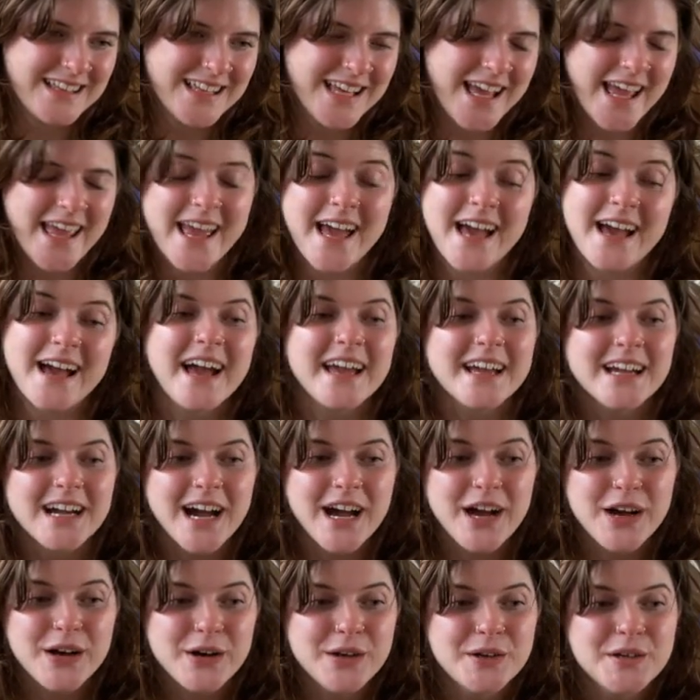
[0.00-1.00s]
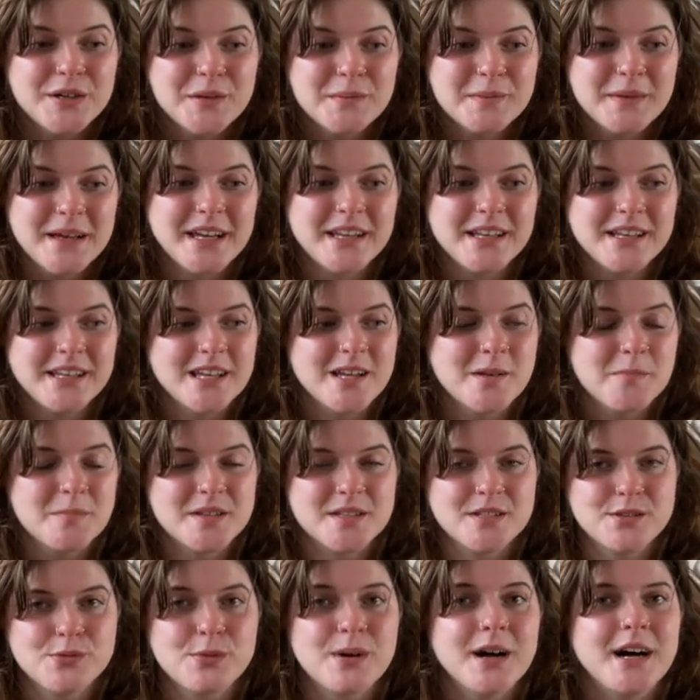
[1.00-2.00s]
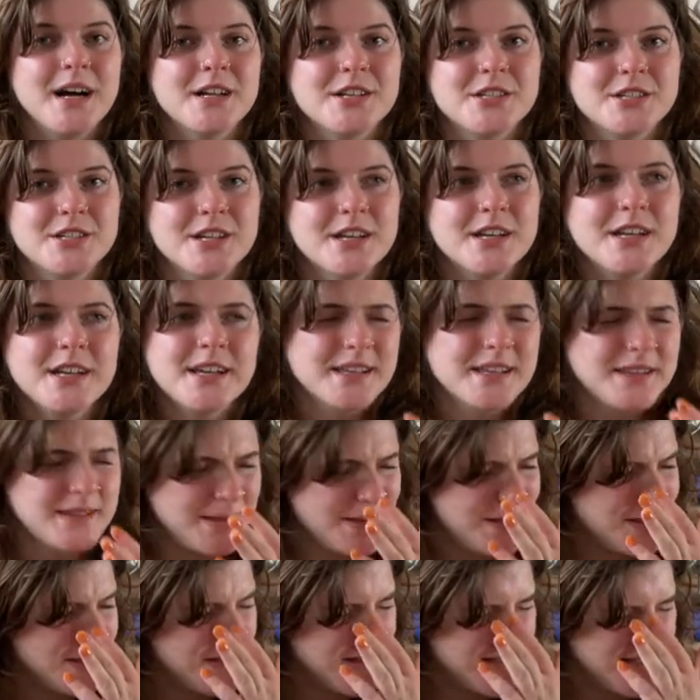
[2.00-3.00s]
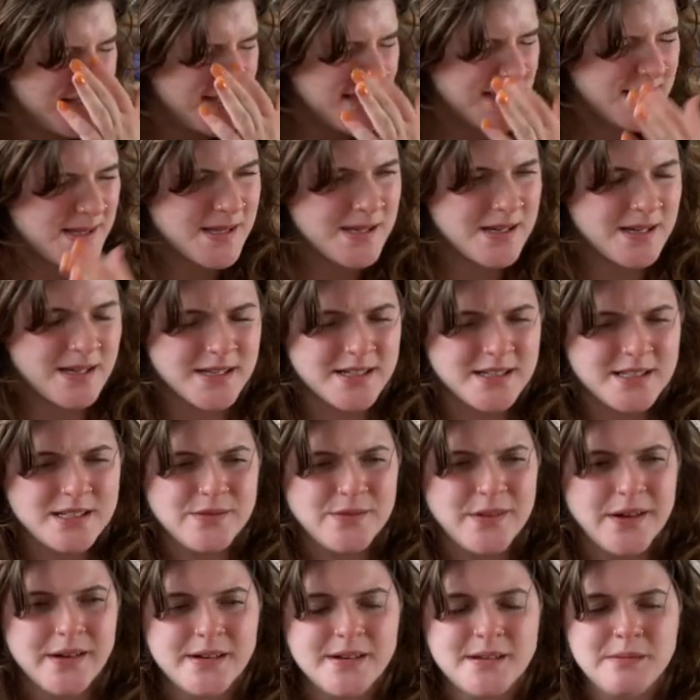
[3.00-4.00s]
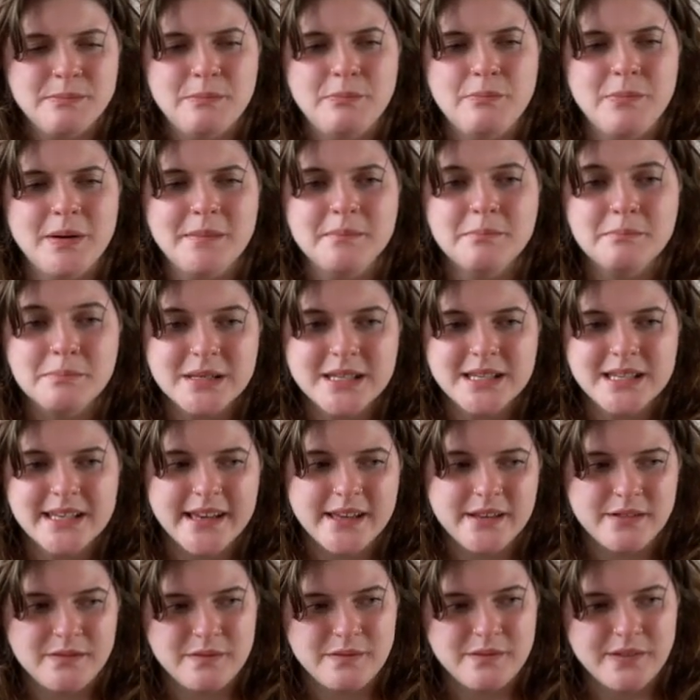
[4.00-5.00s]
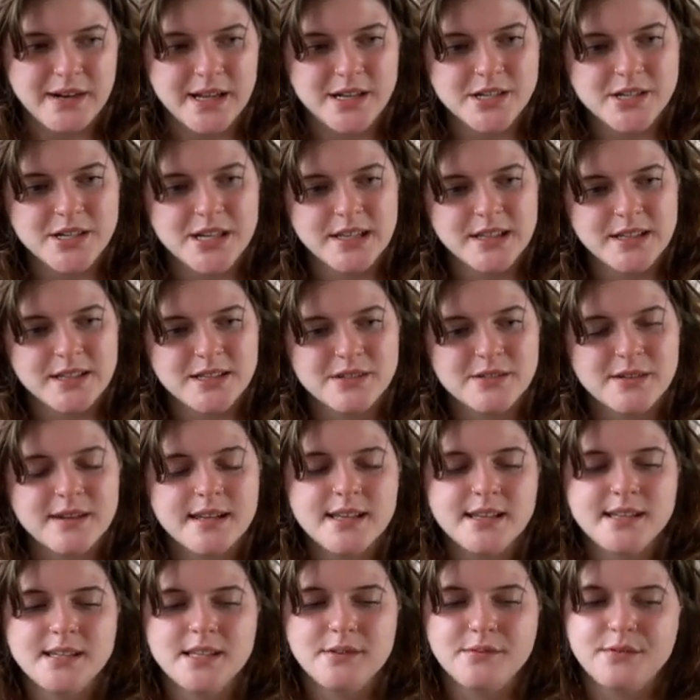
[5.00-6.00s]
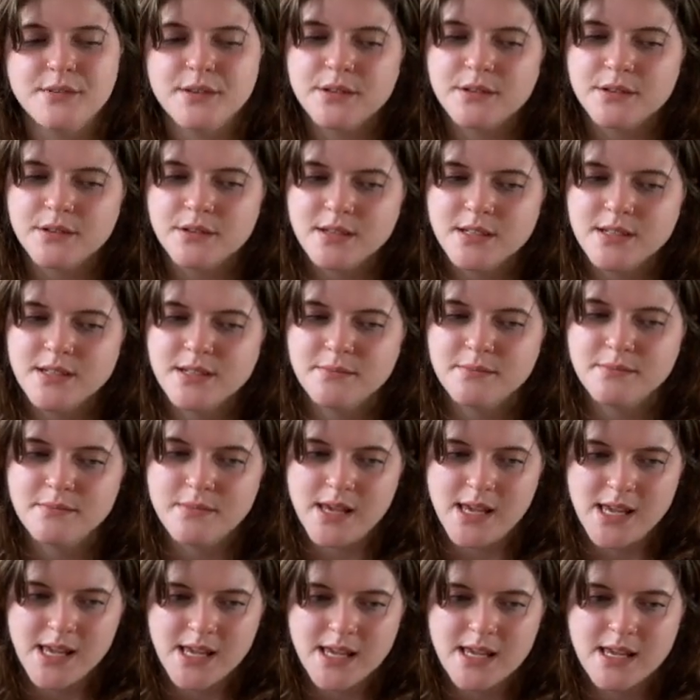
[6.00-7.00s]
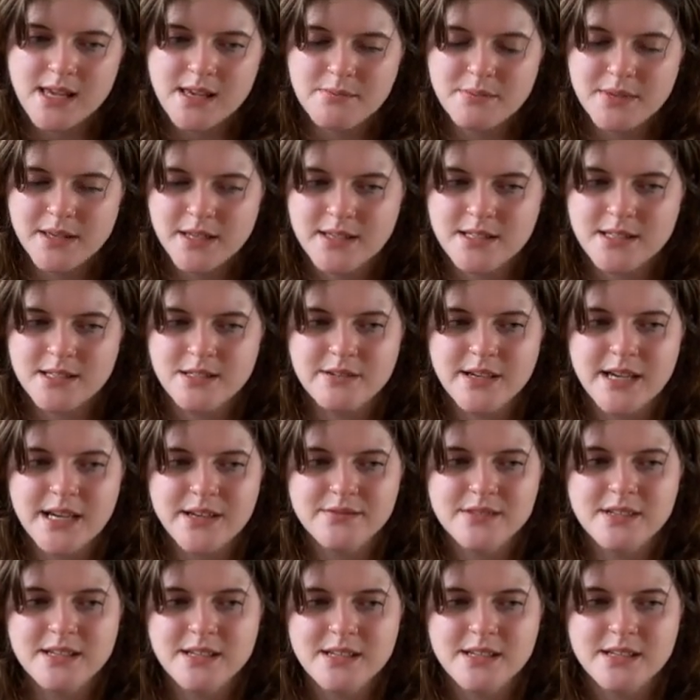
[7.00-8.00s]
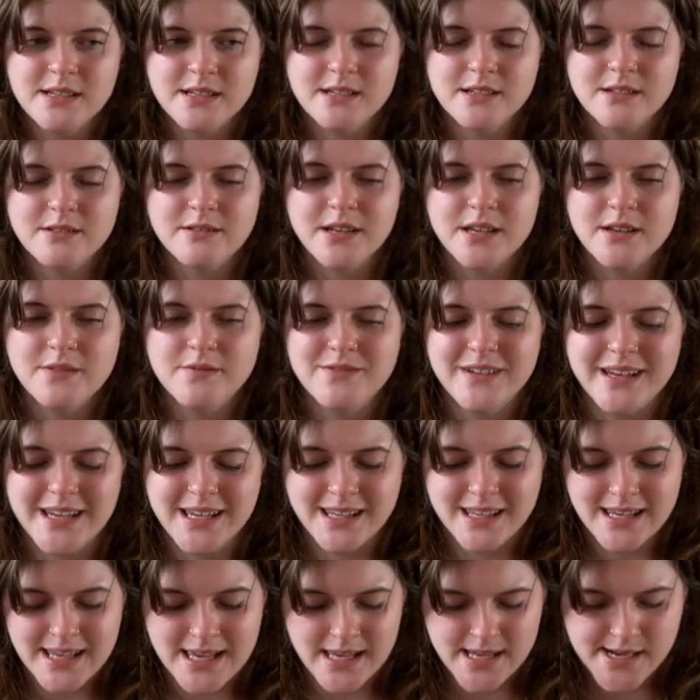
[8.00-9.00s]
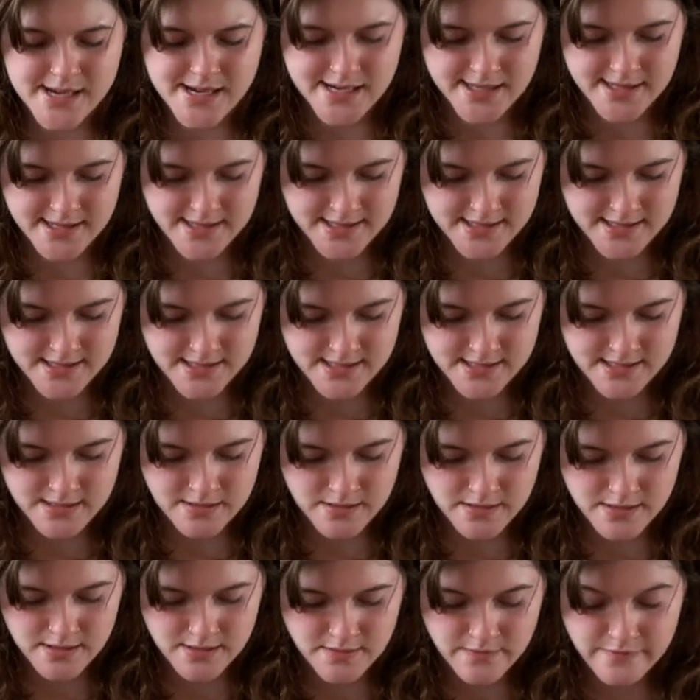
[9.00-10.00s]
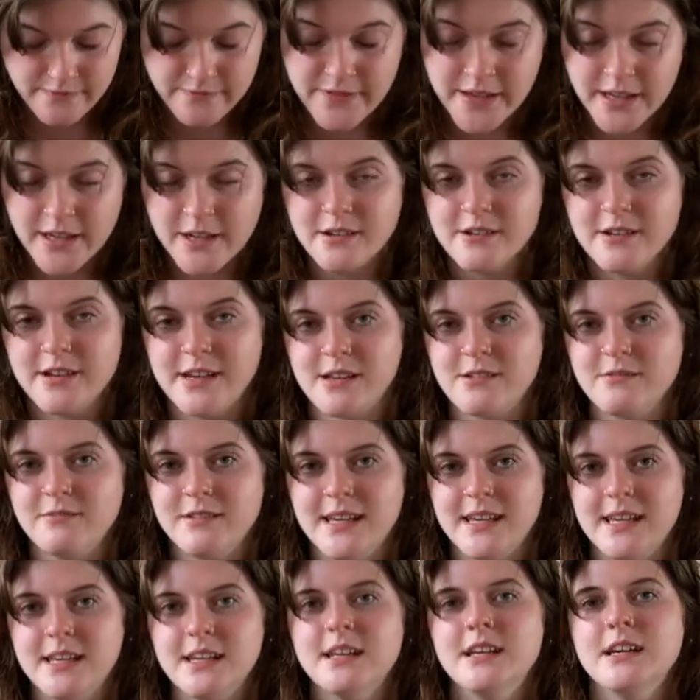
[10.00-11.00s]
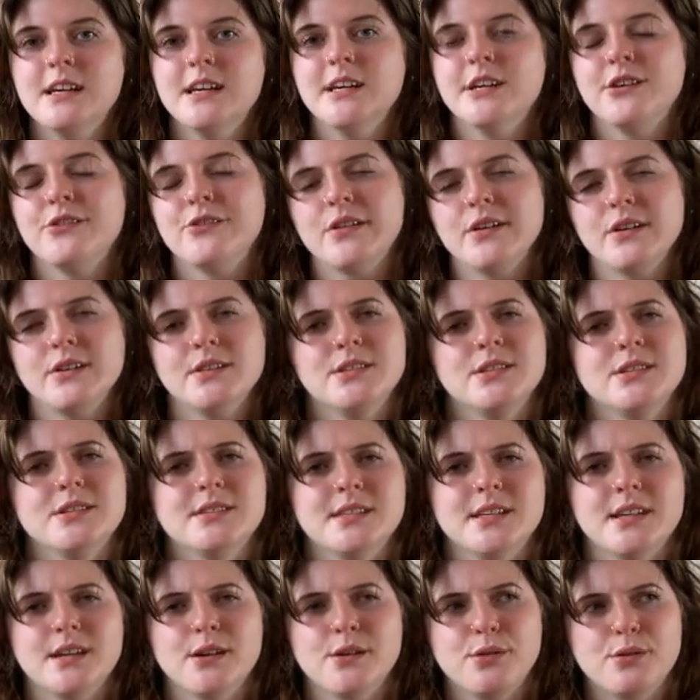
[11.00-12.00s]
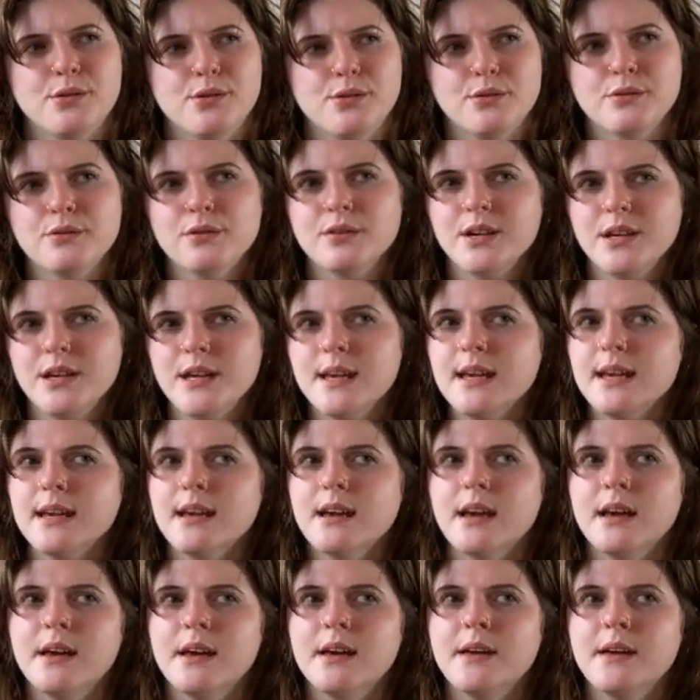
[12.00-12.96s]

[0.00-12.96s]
yeah, I got home, I knit up a swatch. The, since the yarn is very bumpy and fragile, it's quite difficult to make it because you have to knit it on quite a fine gauge as it's fingering weight. So I was using a three